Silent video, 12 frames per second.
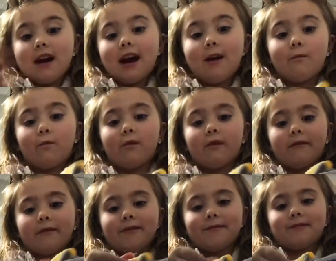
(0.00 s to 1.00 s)
I wore
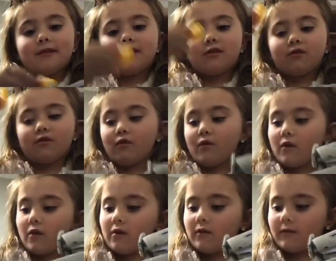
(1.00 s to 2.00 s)
them to
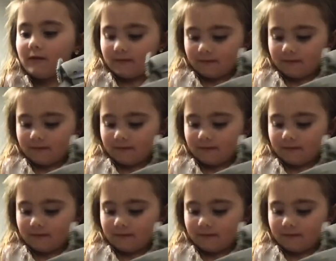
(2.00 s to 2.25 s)
school.